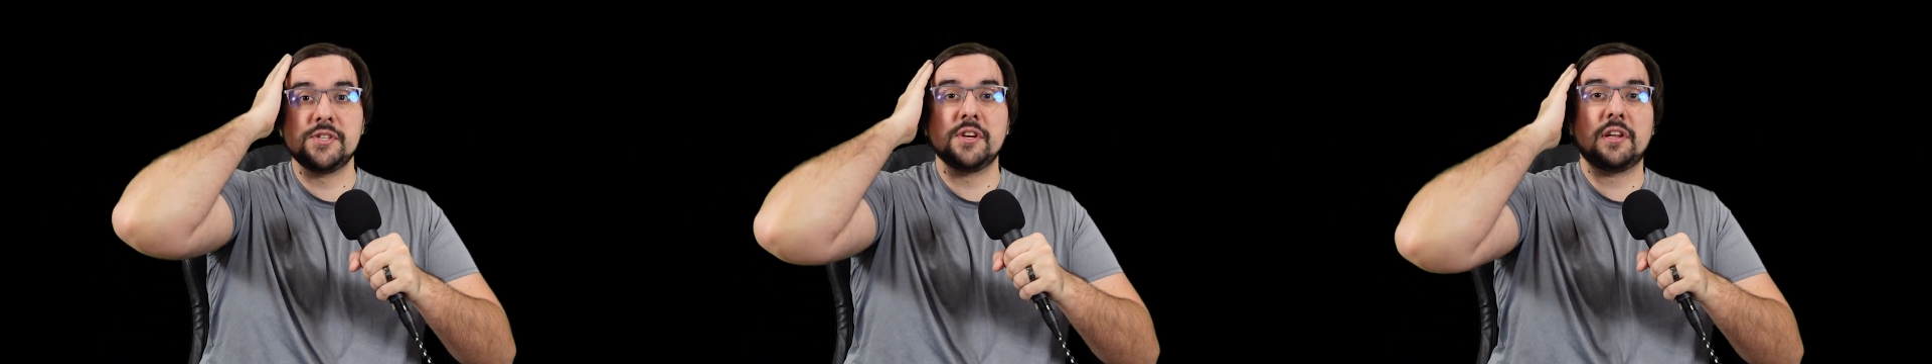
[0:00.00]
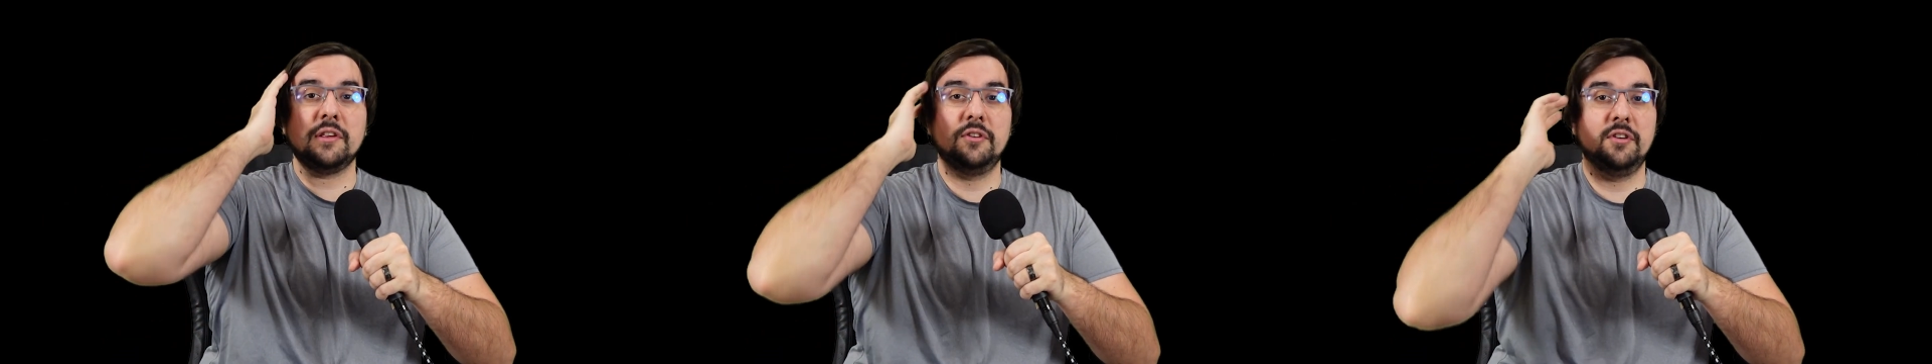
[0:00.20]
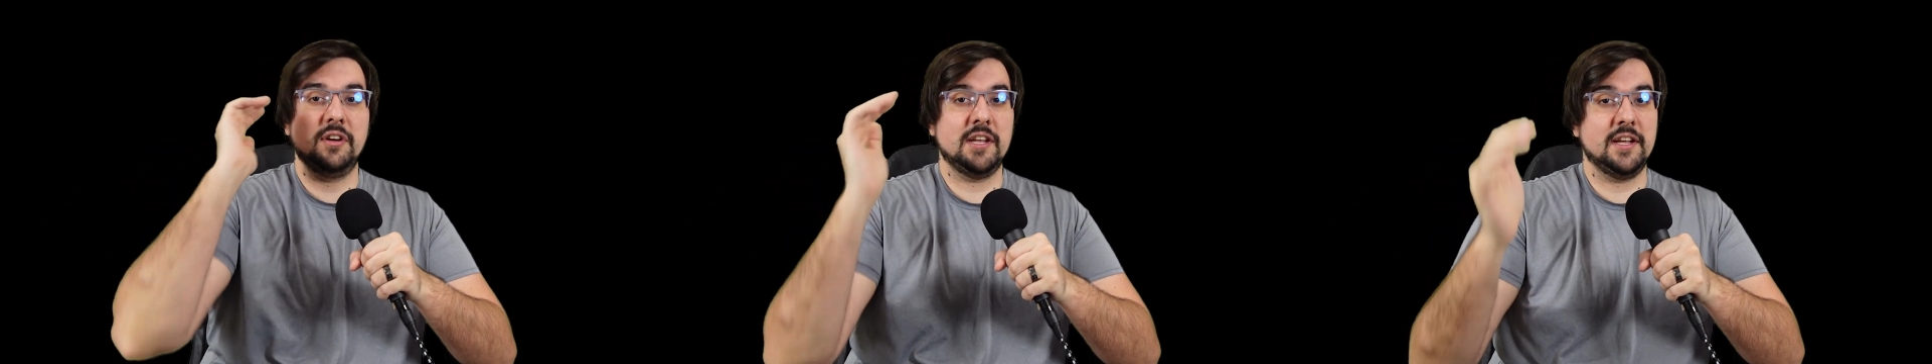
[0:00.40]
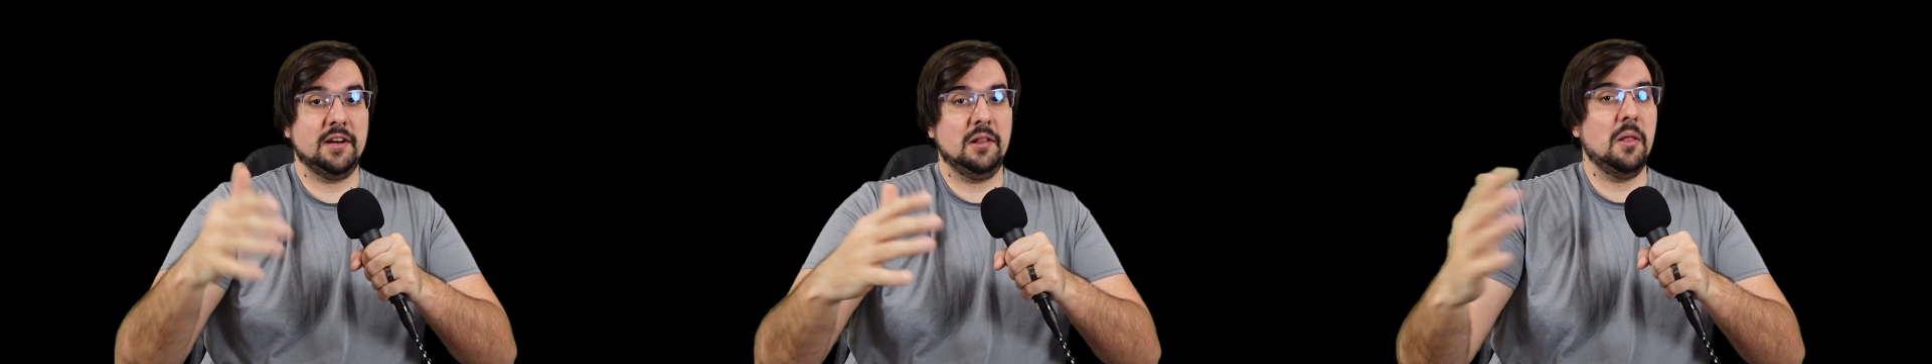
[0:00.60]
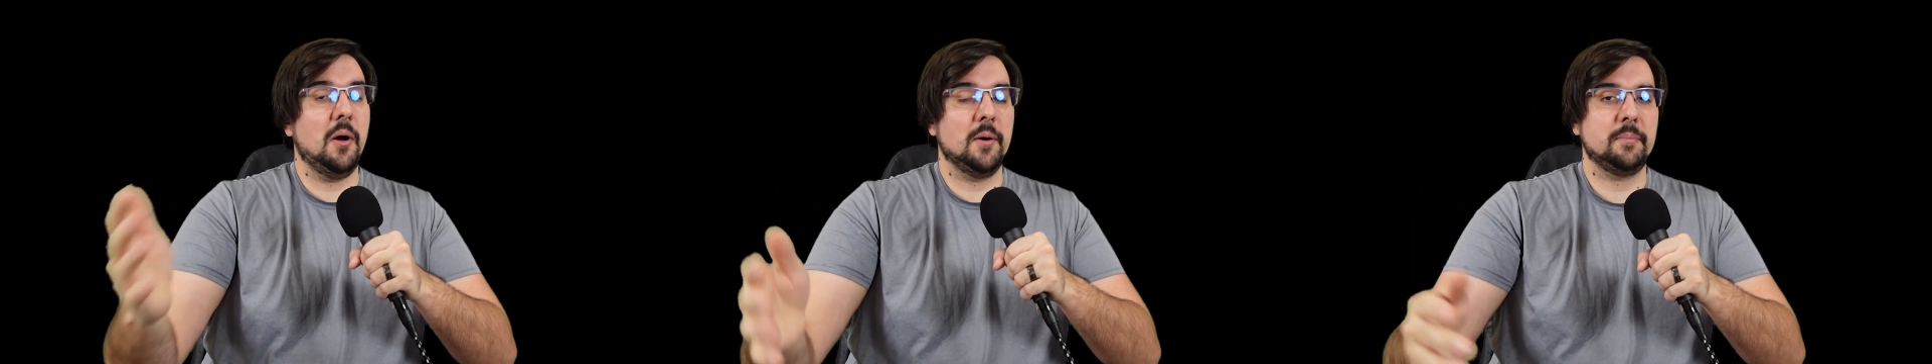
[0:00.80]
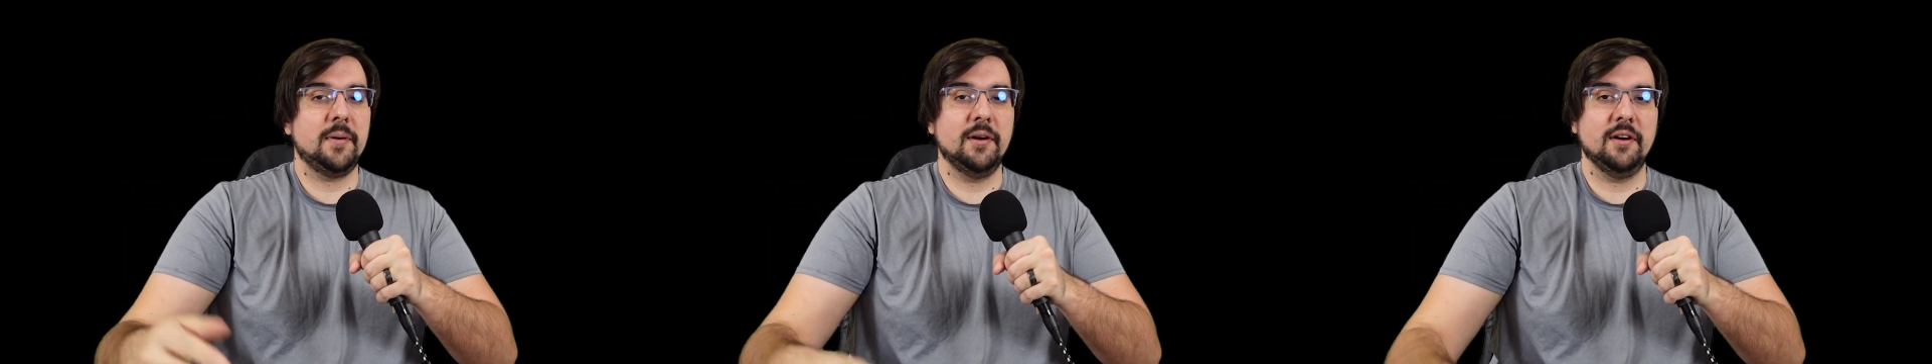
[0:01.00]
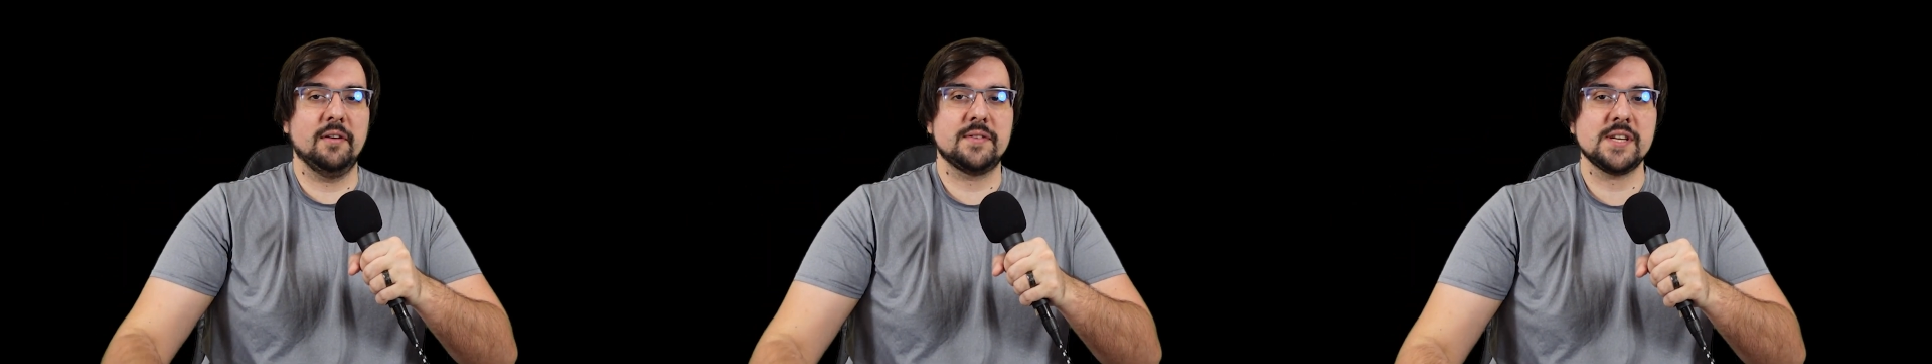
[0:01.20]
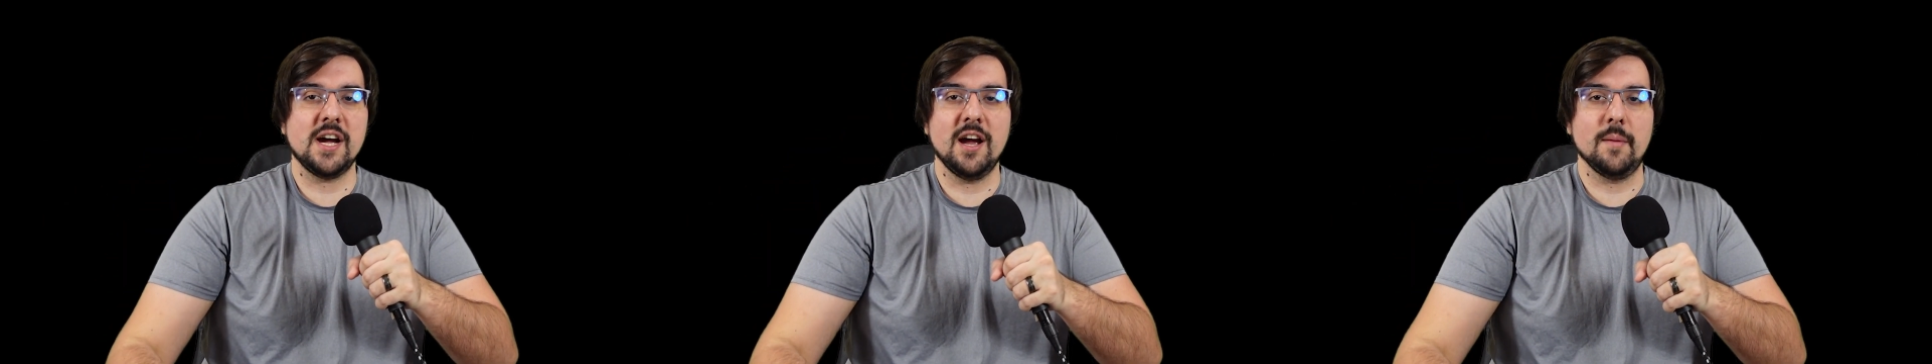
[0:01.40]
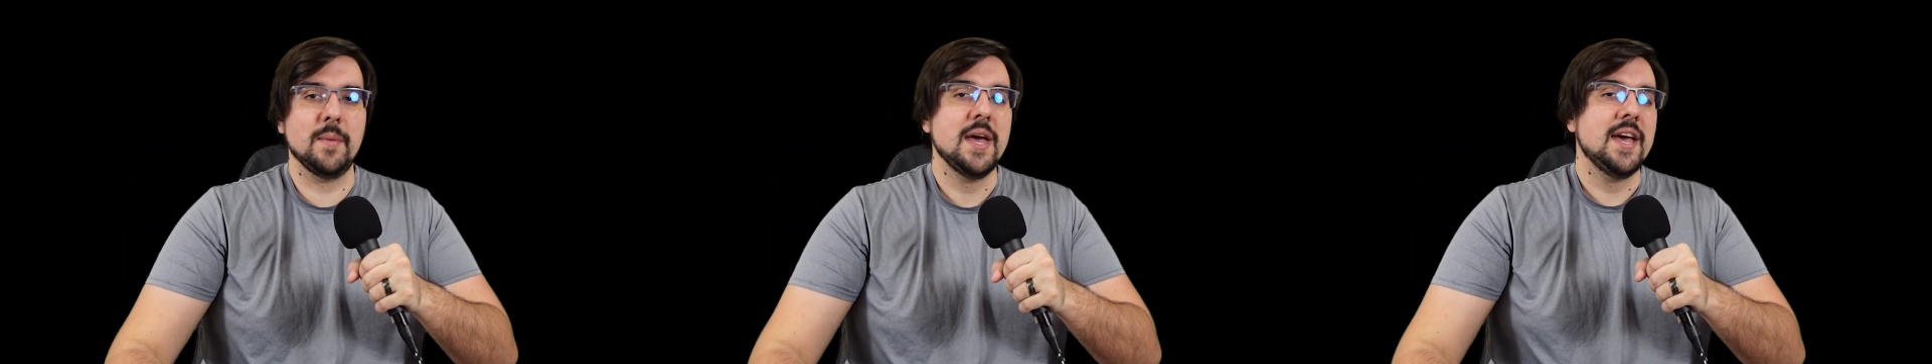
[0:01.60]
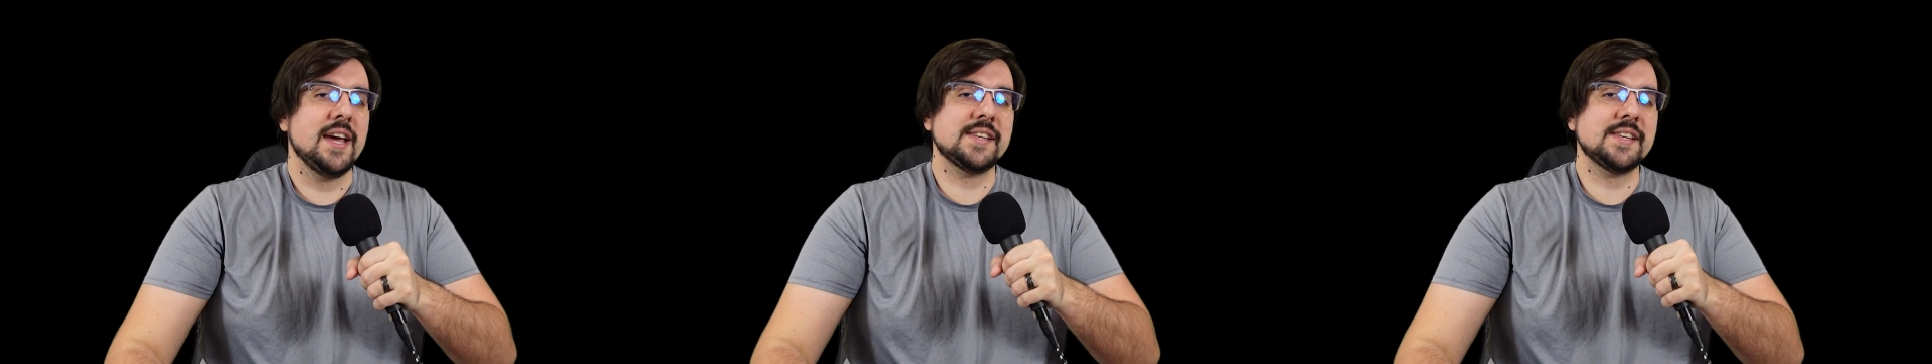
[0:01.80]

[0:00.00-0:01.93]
particularly in a long period of time,